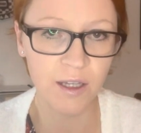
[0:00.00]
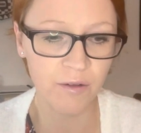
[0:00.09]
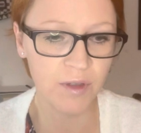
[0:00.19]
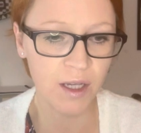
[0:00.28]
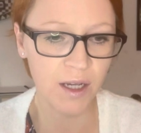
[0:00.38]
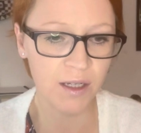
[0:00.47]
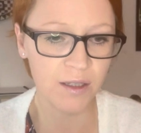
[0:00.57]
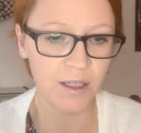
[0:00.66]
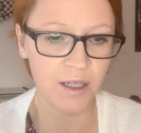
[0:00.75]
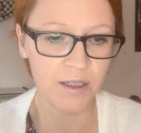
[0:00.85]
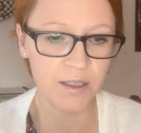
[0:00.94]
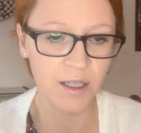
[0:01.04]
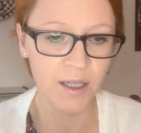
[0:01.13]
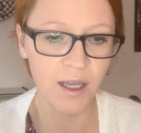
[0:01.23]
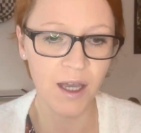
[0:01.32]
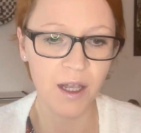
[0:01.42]
of the ideas
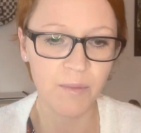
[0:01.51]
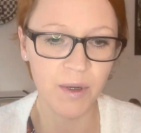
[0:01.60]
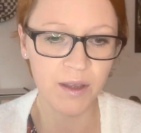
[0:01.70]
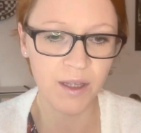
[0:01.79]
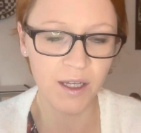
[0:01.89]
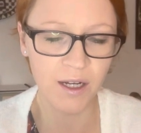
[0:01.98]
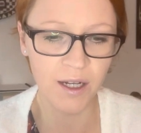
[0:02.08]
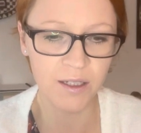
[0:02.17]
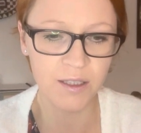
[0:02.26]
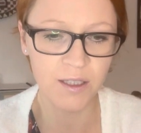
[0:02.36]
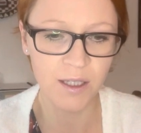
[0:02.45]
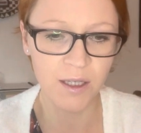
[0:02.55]
and materials.